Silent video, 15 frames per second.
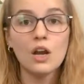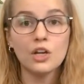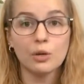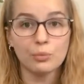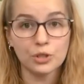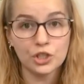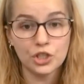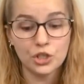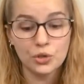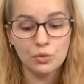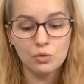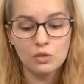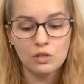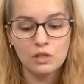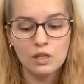Number
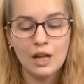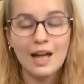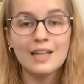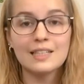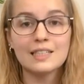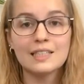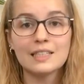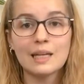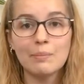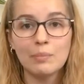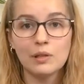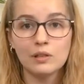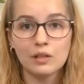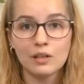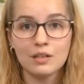two, skip
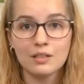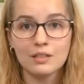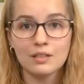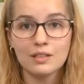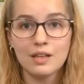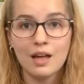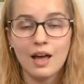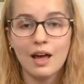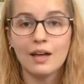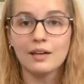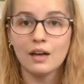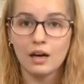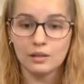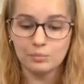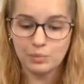alerts and
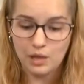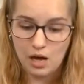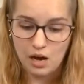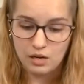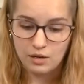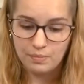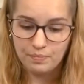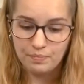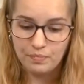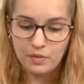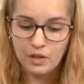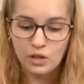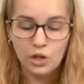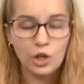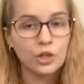unplug.
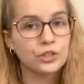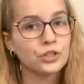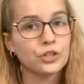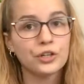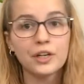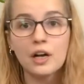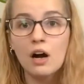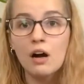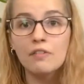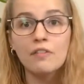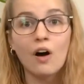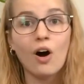Turning off